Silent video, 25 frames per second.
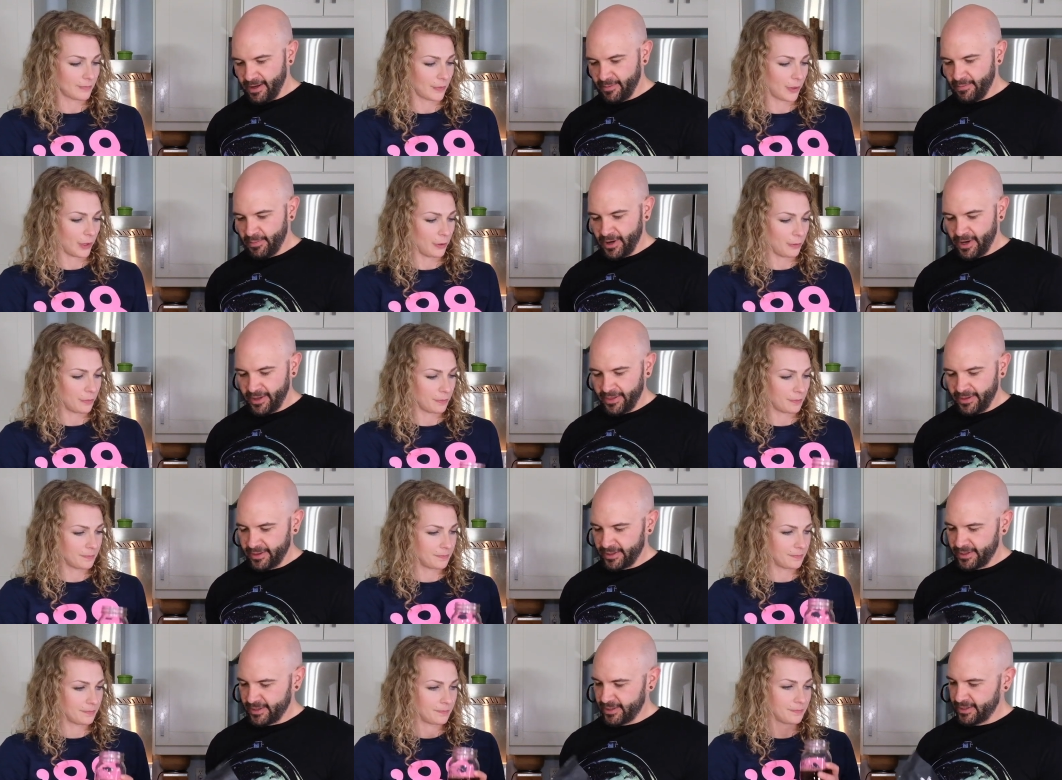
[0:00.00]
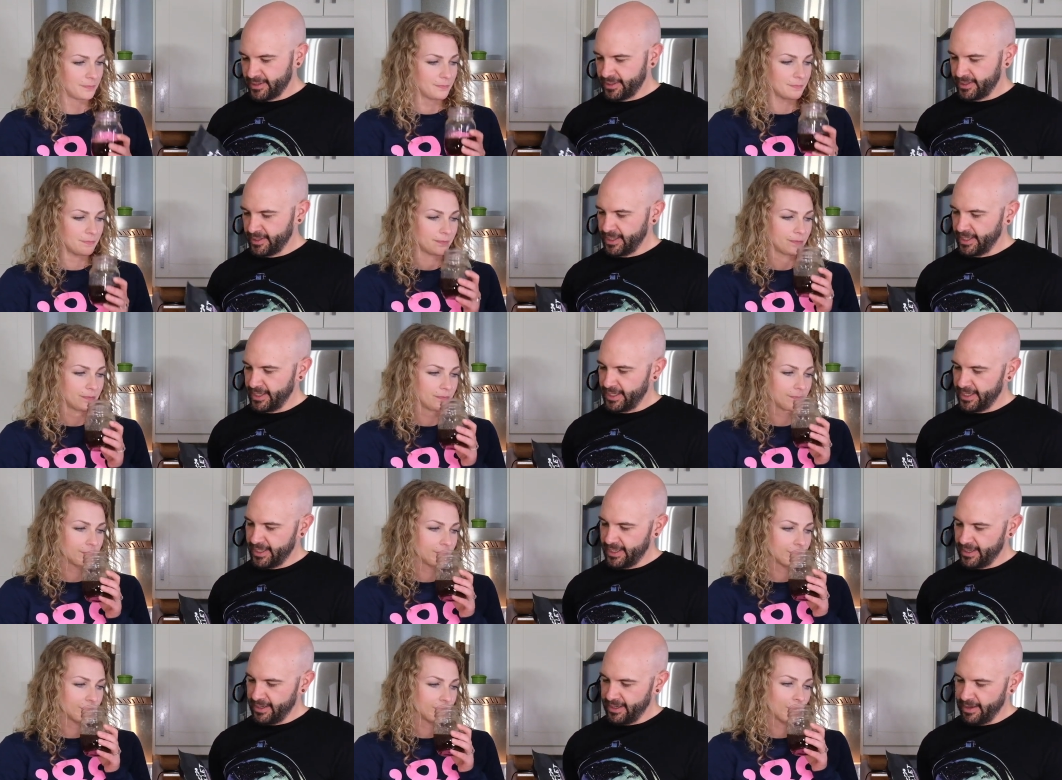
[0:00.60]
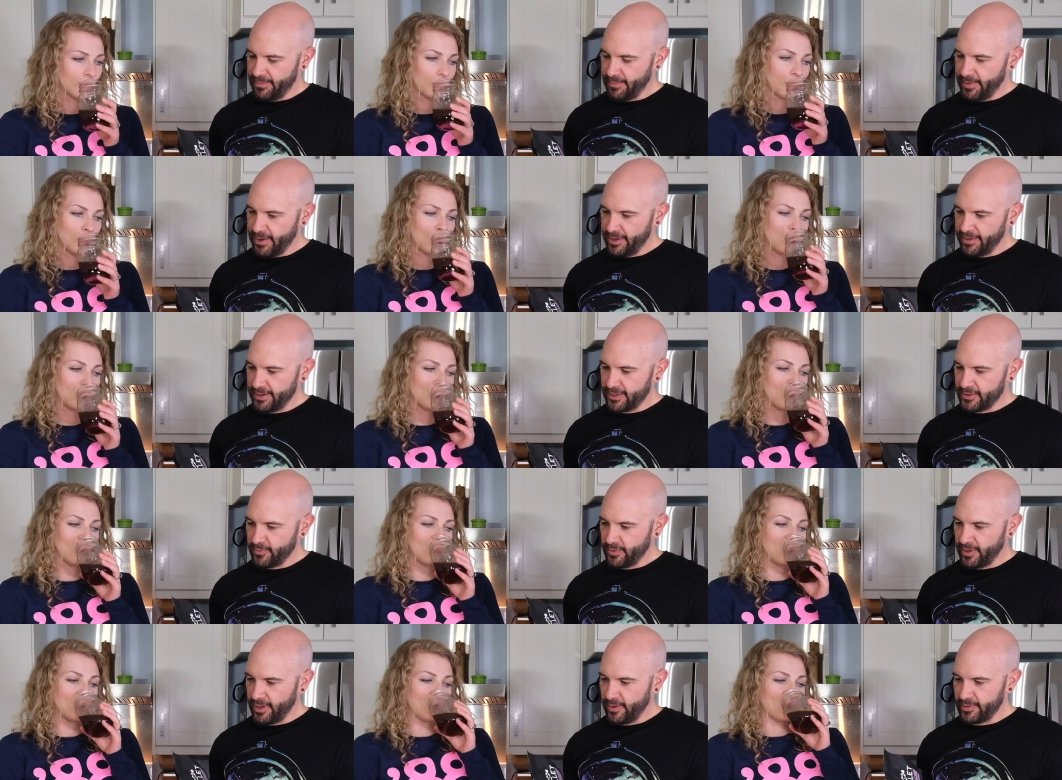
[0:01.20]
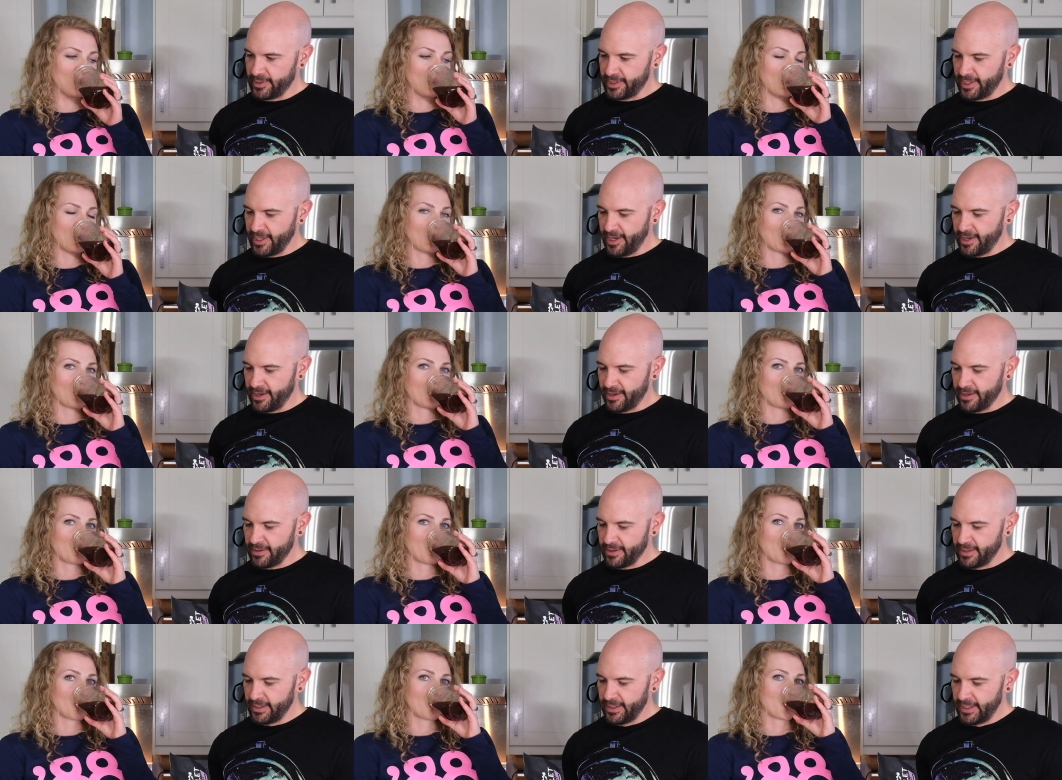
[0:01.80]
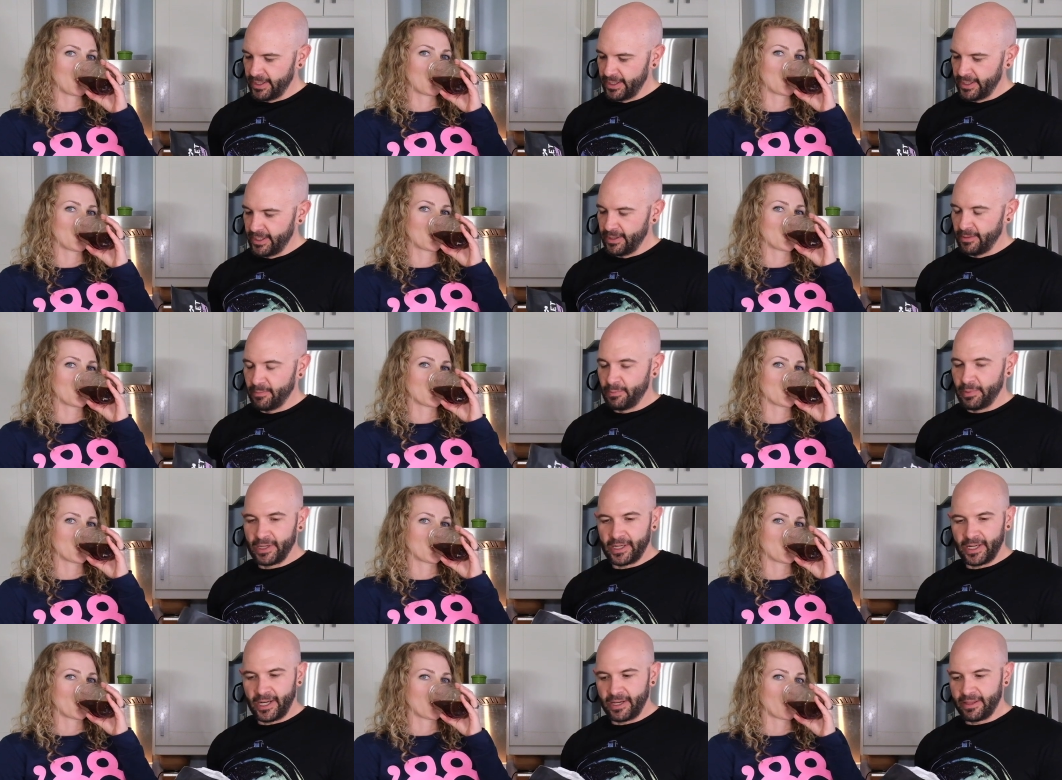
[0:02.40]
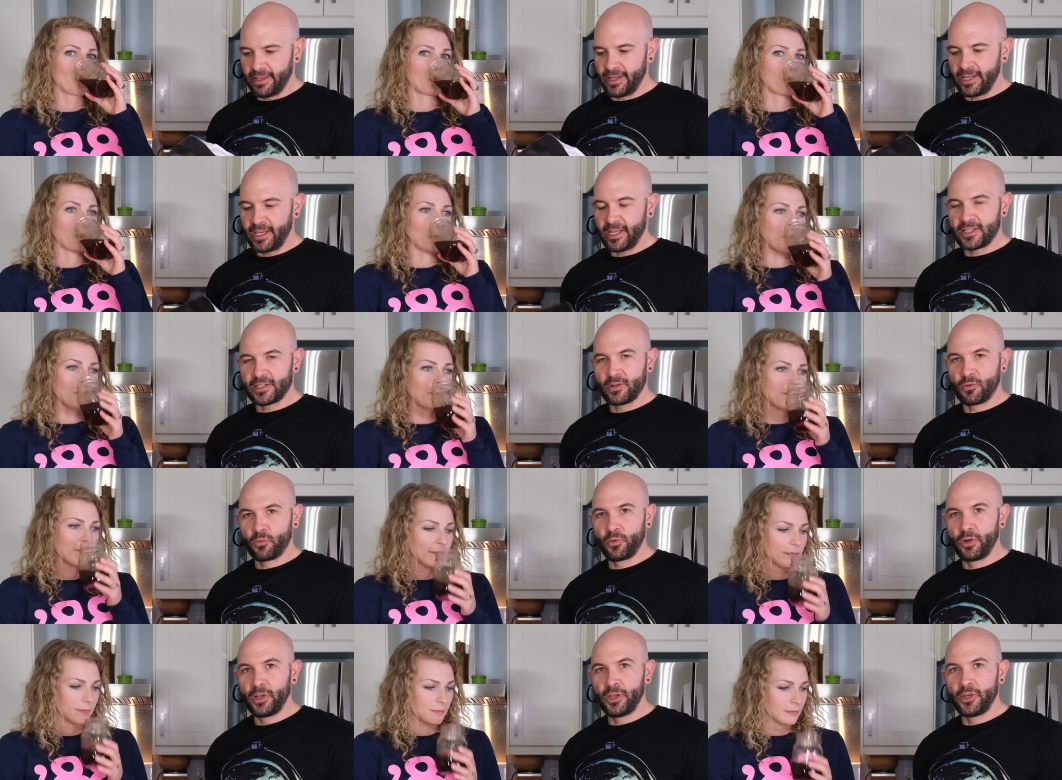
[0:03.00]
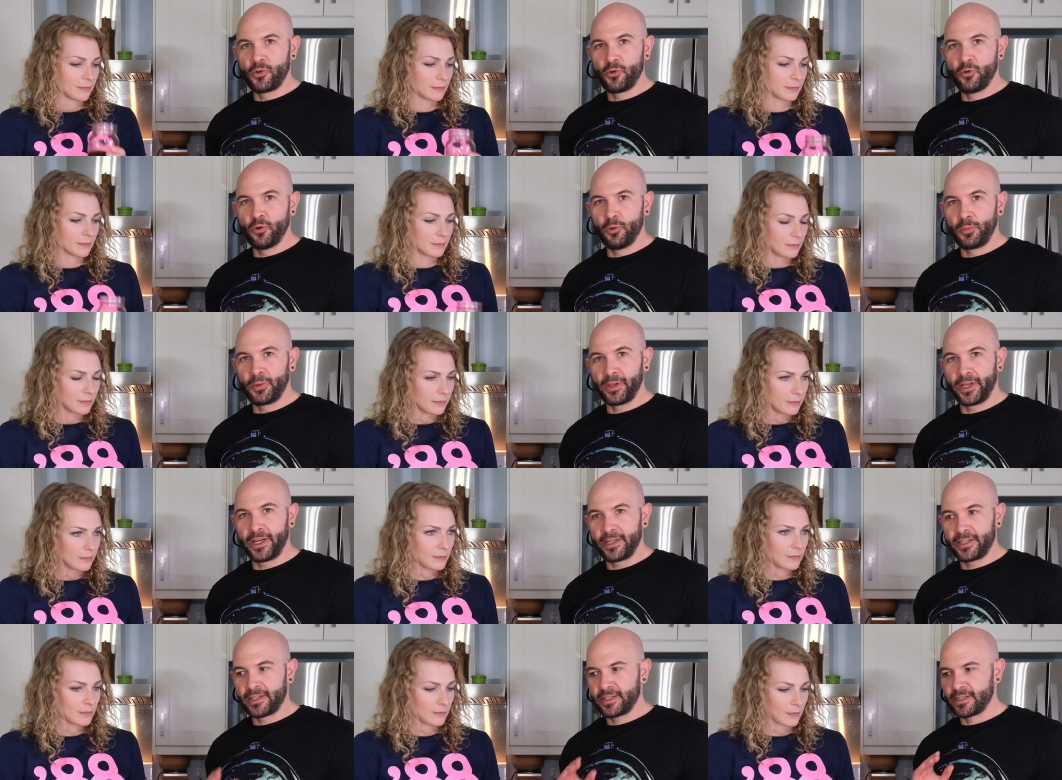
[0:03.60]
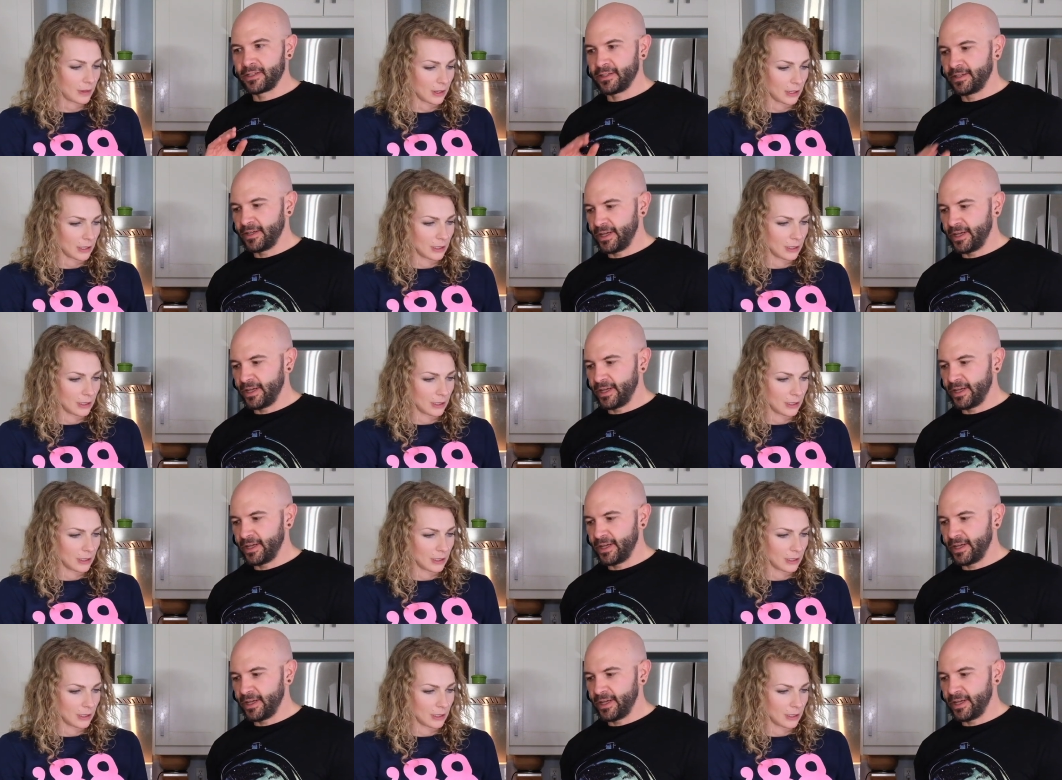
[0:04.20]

Speaker 1: I bought this uh, I bought this when I was there, but I think it's a really cool place.